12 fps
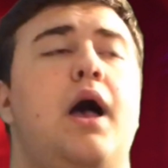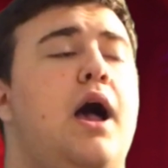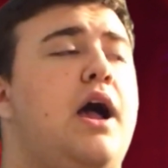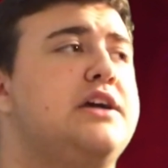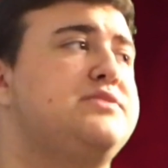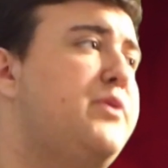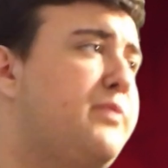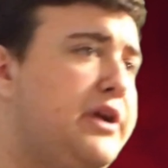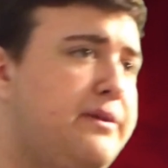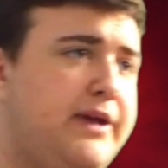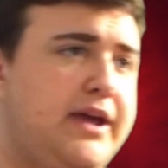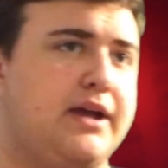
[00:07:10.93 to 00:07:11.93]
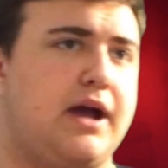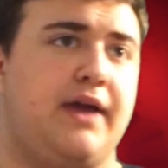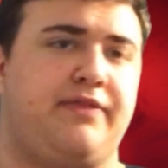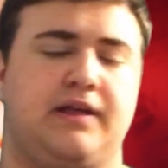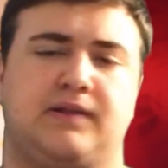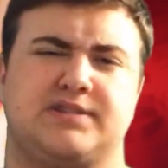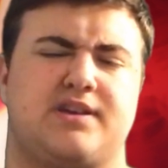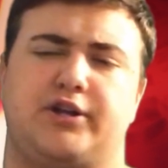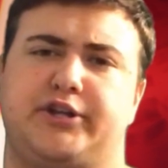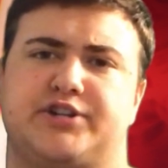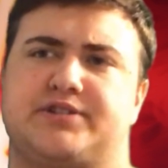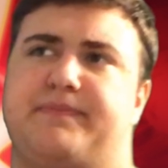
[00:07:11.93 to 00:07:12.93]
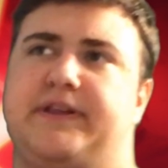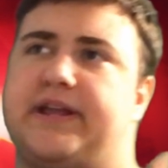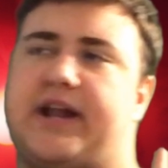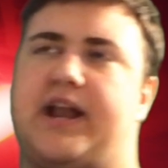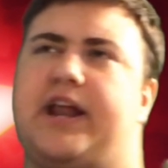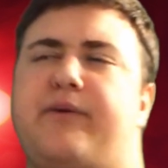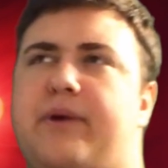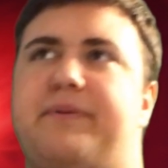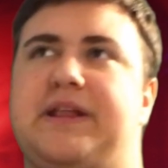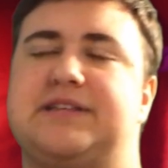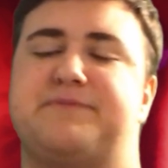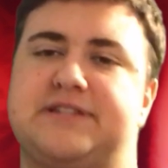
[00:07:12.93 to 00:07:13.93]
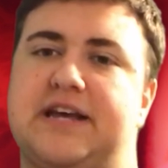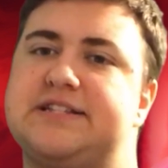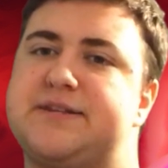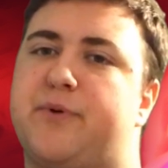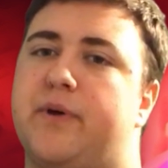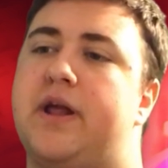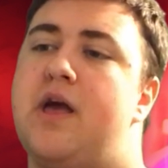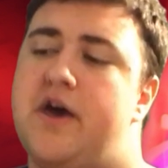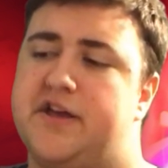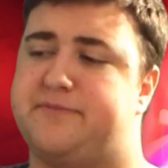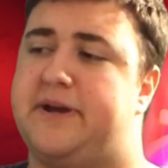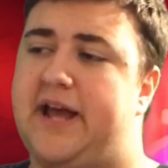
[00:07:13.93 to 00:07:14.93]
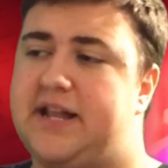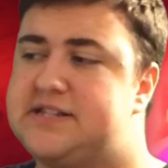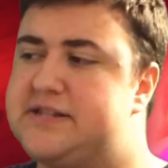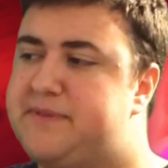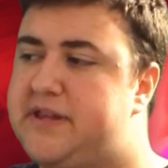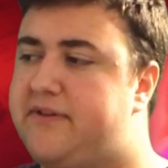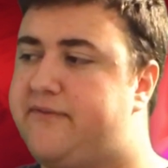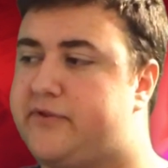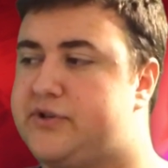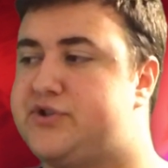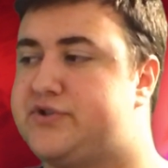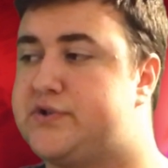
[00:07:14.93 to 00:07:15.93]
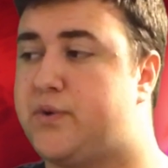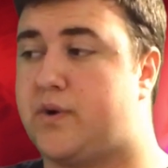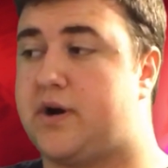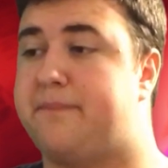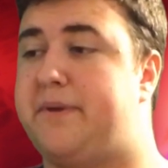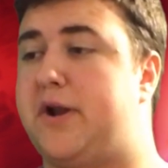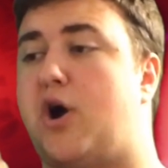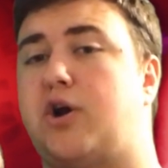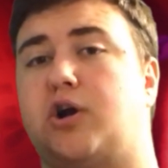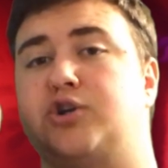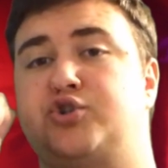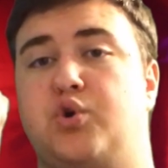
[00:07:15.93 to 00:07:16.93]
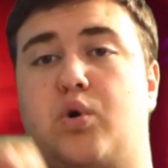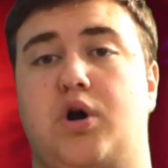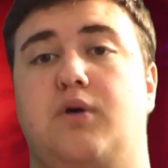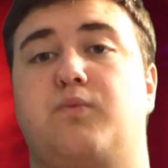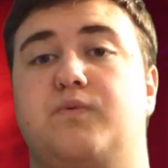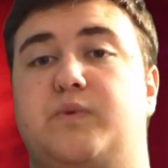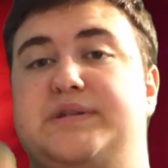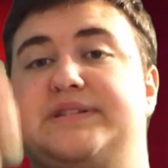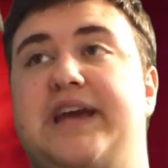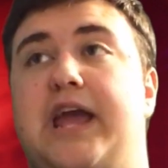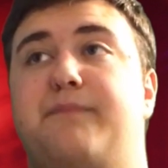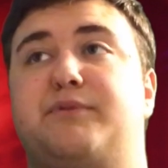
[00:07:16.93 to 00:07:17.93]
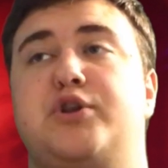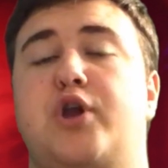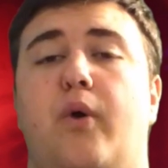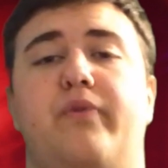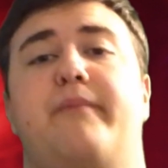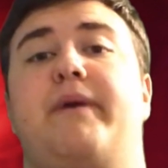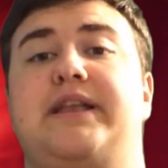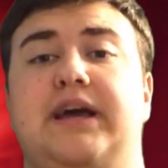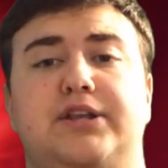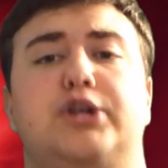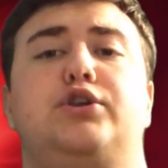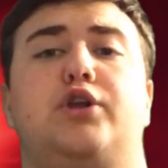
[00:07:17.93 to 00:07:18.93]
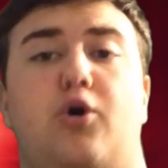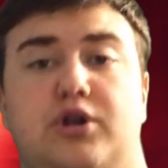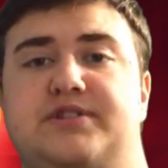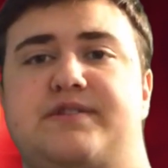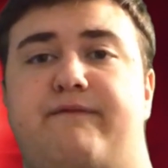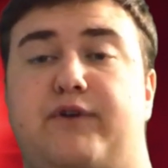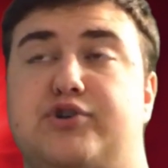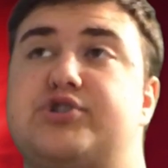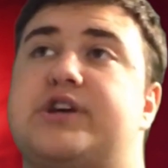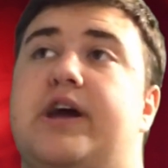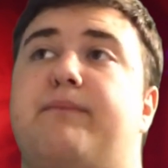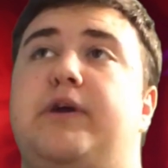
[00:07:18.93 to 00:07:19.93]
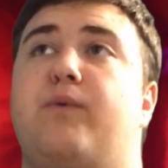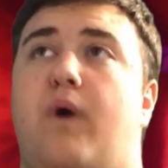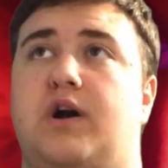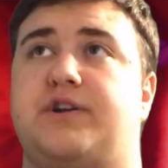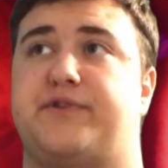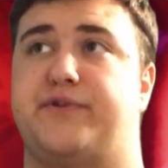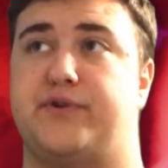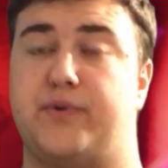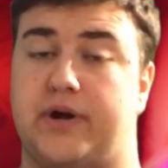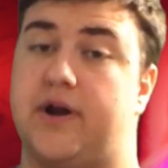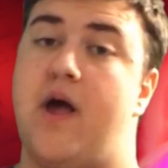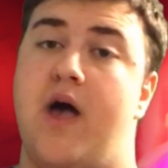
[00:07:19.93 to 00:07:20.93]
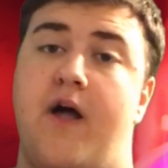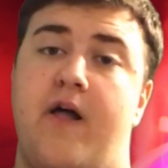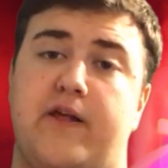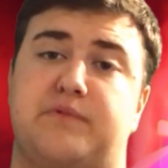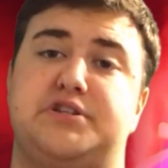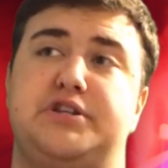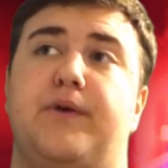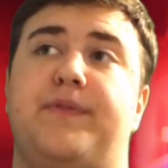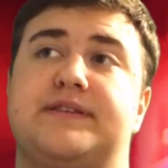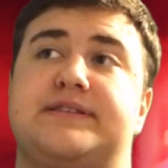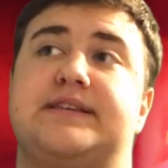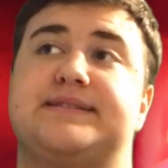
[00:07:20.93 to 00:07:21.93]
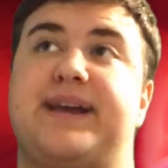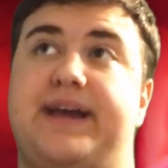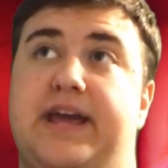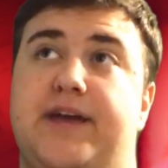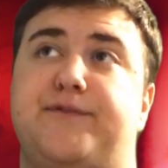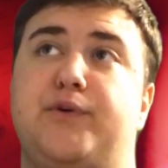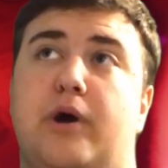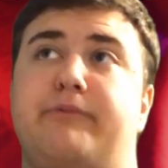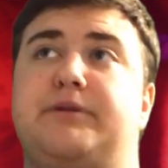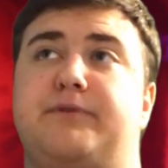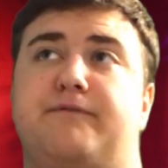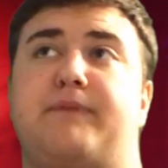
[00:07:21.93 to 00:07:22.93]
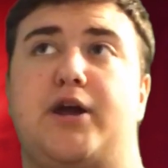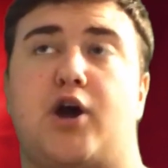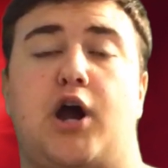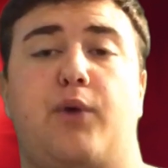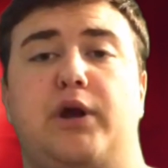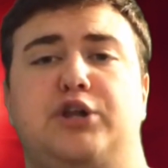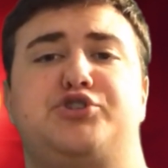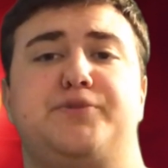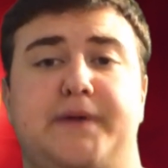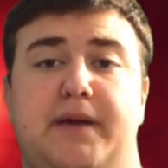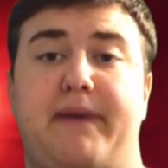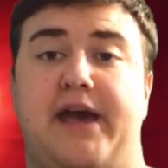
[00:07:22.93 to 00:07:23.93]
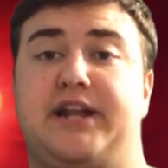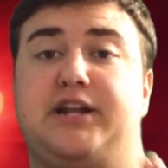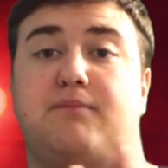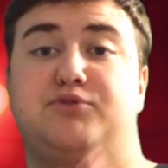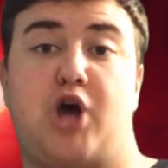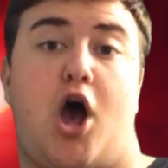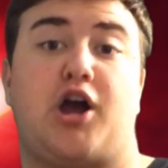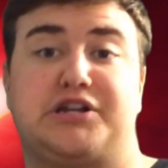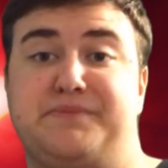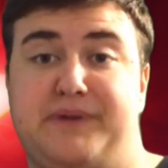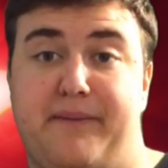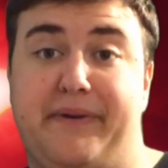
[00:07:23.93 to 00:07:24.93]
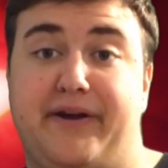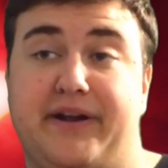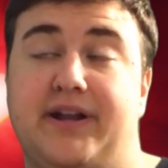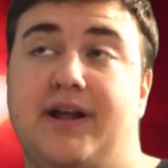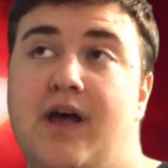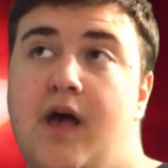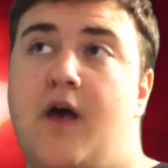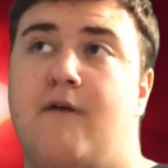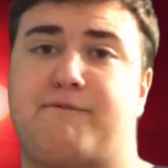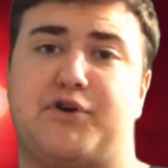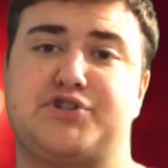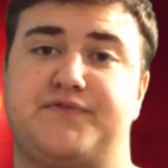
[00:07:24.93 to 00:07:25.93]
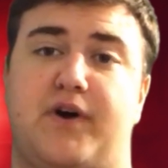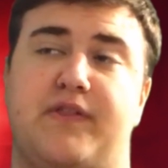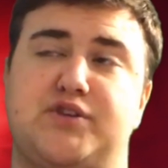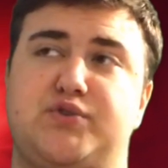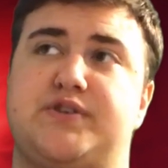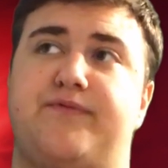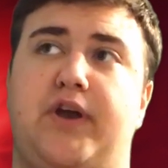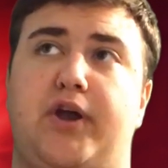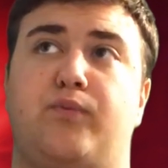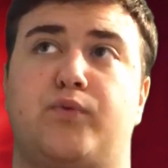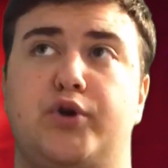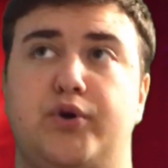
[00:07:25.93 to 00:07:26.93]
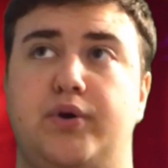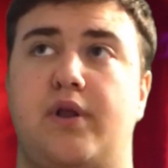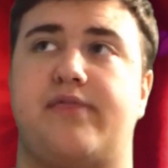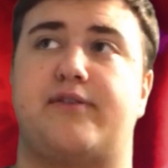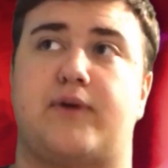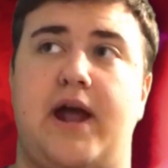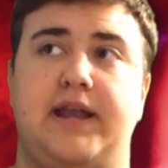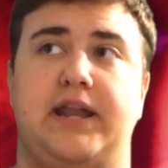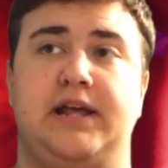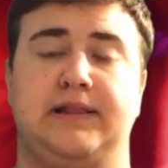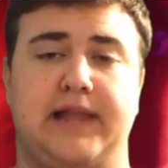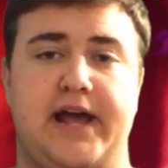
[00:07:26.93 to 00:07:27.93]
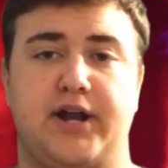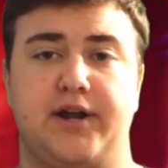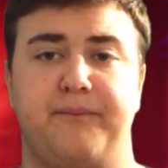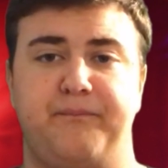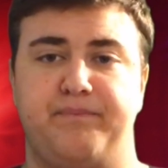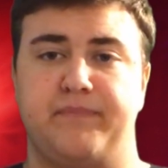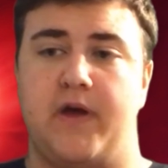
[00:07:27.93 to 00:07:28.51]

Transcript: Because we were going to make, I think, lasagna or something that night. Anyway, but that's besides the point. So my dad ends up leaving for the store, but on our door was taped a note that my dad didn't notice the first time he walked through the door. There was a note that says, hey, if you want me to move my car, why don't you be a man and come talk to me about it? First of all, this was a very rude, threatening letter.